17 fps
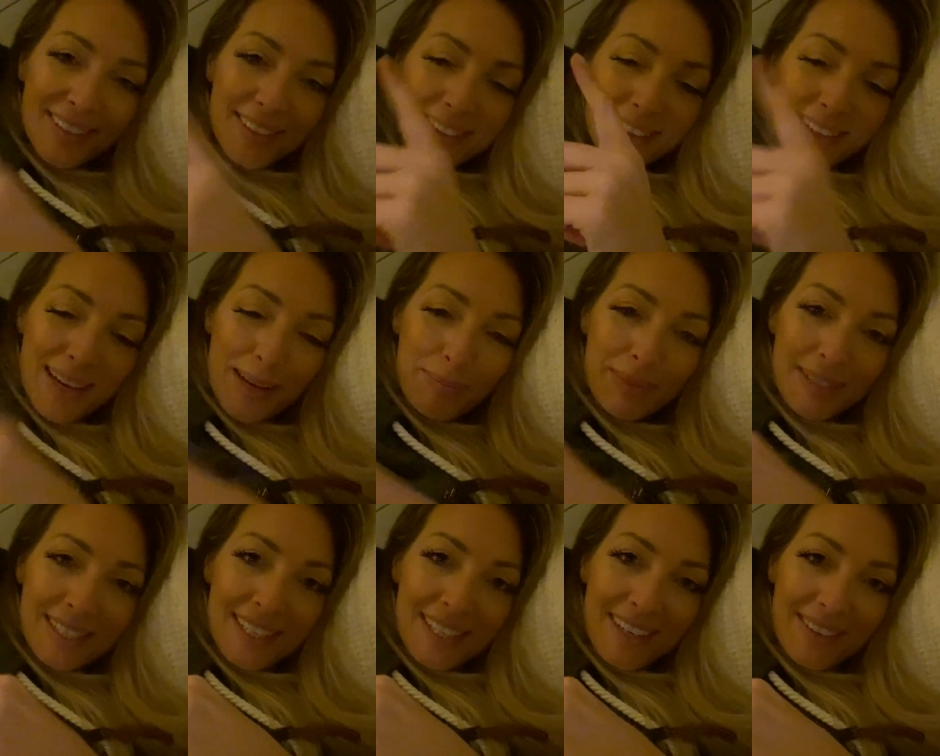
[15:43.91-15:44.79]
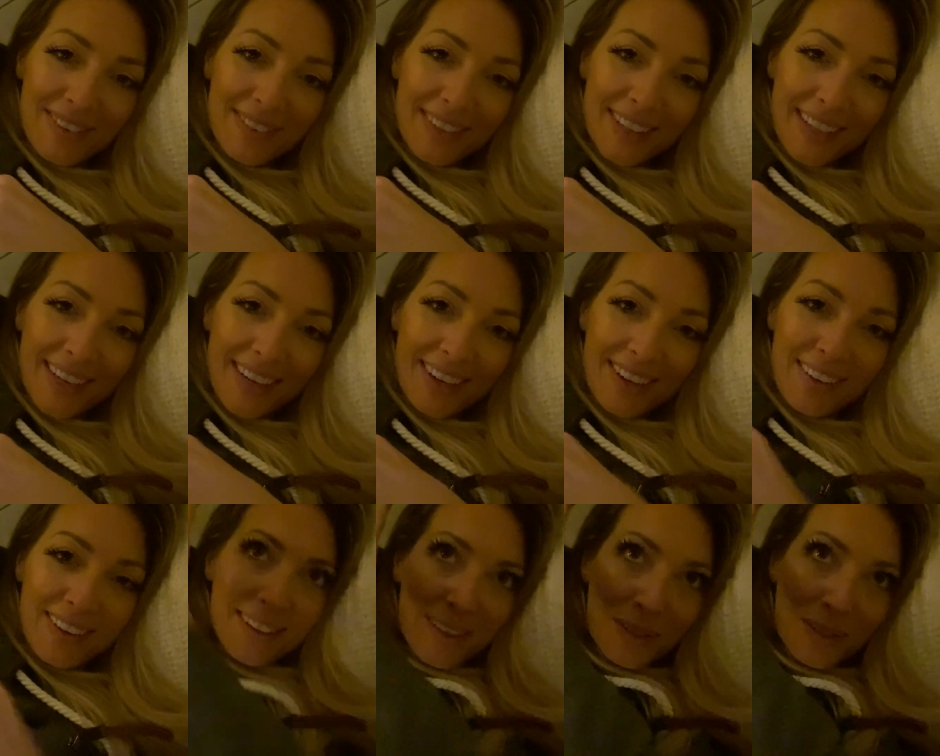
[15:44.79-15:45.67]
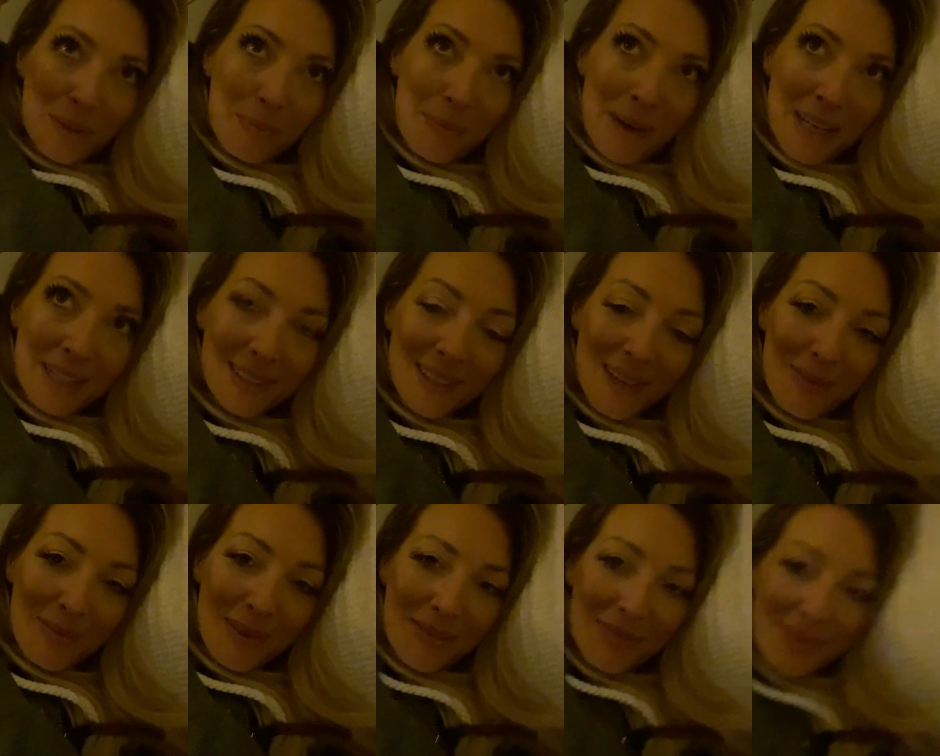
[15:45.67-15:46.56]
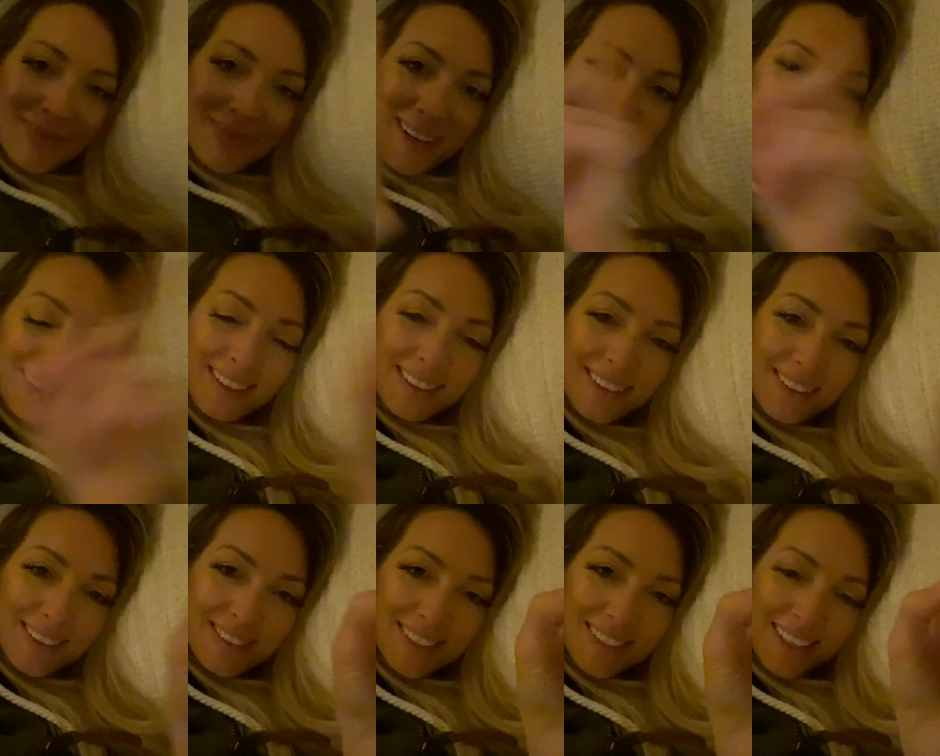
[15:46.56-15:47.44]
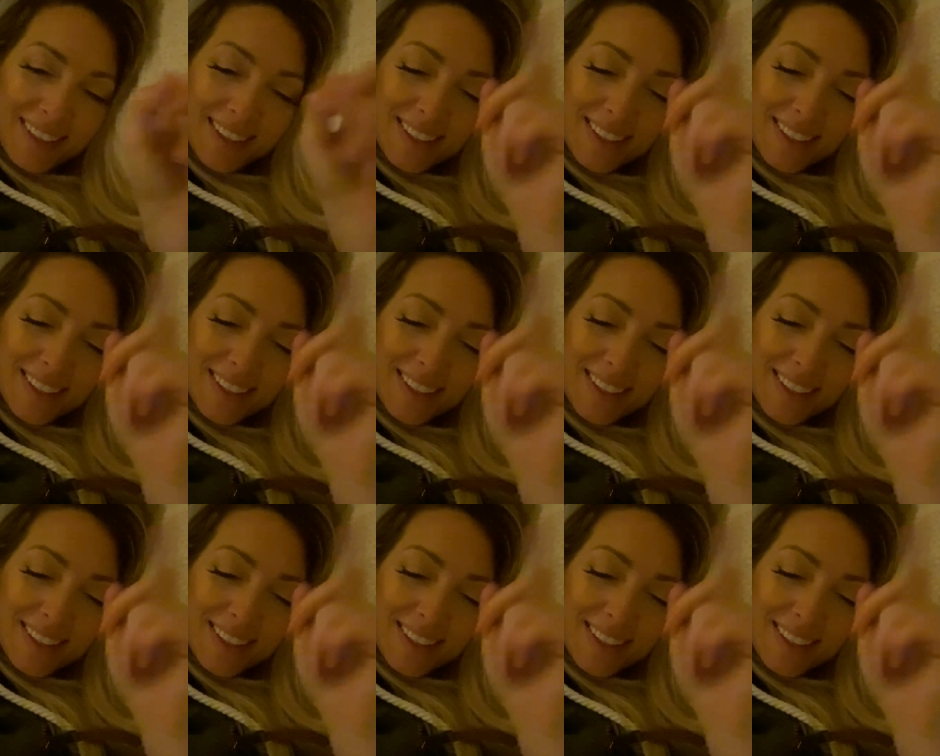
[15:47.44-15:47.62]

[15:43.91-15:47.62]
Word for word: There's an MC over there. There's a bass coming from there. And then there's like the